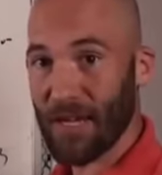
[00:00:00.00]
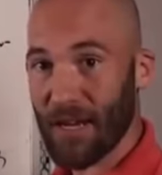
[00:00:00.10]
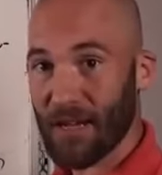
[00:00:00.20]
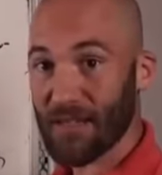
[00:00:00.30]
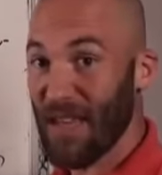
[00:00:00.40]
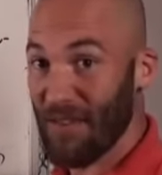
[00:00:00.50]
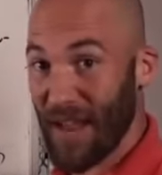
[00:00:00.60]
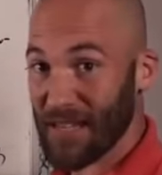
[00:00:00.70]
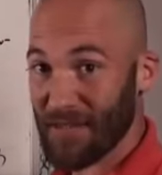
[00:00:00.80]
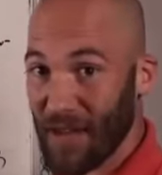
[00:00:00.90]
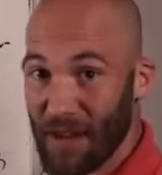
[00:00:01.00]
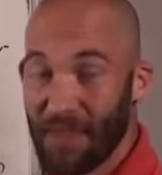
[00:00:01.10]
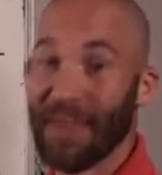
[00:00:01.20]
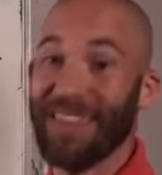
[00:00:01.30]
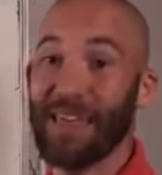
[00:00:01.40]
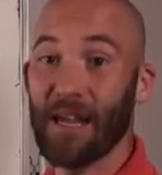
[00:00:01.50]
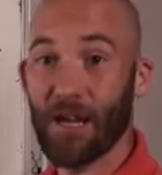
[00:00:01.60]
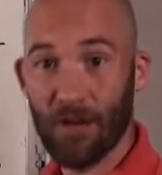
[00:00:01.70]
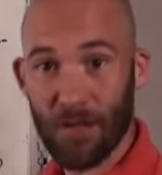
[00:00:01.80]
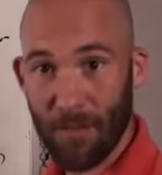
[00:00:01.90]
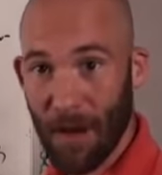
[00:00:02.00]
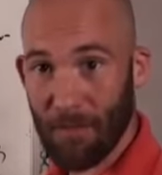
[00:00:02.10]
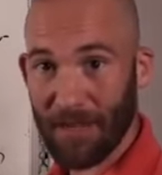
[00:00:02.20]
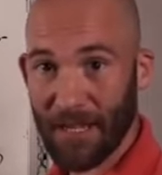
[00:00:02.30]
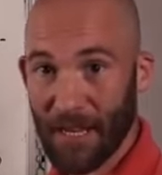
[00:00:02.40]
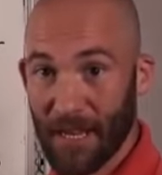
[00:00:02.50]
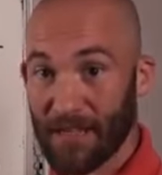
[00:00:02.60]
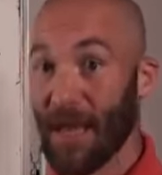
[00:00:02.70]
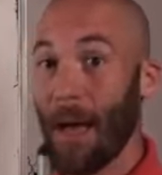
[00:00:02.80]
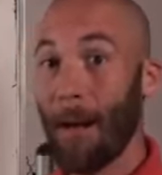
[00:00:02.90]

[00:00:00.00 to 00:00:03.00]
DNS. If it hasn't found anything, then it goes to the public DNS.